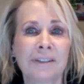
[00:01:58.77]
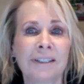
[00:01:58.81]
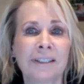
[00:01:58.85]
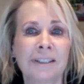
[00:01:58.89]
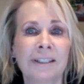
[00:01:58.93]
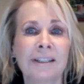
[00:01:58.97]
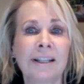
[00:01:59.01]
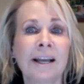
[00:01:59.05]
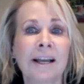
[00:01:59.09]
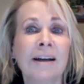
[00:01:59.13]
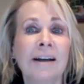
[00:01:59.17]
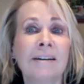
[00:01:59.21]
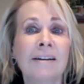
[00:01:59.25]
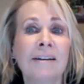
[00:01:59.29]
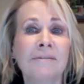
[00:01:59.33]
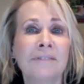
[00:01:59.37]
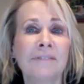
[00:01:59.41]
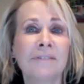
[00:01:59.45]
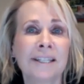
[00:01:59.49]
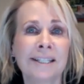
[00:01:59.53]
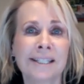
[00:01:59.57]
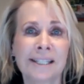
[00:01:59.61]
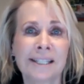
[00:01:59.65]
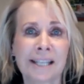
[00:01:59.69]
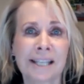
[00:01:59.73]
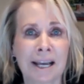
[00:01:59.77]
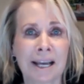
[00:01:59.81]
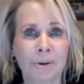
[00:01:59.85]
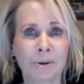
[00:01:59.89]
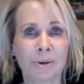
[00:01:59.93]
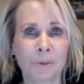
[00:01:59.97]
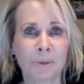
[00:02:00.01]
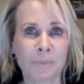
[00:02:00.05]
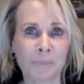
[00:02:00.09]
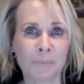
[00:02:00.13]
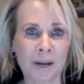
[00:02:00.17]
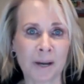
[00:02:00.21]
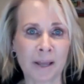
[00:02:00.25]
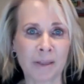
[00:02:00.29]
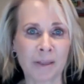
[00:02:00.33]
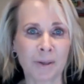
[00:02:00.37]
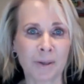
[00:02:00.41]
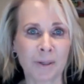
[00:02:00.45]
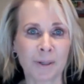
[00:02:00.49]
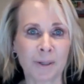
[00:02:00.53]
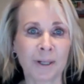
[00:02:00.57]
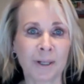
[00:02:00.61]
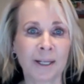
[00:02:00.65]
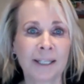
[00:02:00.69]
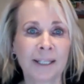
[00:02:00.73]
Love is our
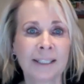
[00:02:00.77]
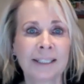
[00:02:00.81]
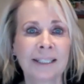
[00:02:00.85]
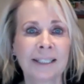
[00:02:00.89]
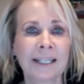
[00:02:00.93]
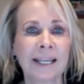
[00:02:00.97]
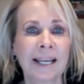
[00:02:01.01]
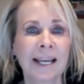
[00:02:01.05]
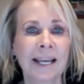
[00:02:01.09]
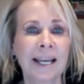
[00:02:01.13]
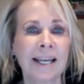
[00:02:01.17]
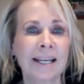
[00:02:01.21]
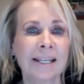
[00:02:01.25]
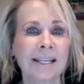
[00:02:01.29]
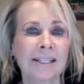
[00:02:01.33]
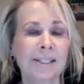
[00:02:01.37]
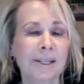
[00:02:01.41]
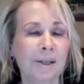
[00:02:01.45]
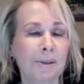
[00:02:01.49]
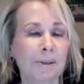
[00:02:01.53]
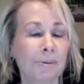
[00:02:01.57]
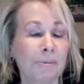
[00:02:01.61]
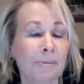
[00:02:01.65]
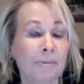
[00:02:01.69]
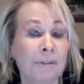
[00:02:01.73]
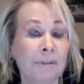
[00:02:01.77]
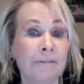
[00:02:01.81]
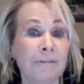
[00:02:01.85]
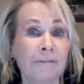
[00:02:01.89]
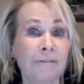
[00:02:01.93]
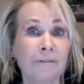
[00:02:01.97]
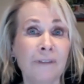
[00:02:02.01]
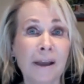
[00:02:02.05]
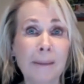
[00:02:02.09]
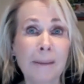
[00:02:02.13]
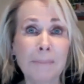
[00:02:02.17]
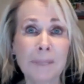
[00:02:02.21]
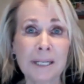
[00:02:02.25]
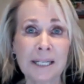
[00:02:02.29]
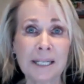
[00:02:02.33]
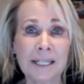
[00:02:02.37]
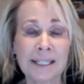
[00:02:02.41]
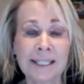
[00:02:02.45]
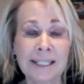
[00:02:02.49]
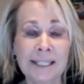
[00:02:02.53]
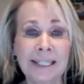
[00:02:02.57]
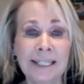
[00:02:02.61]
mother." So the feminine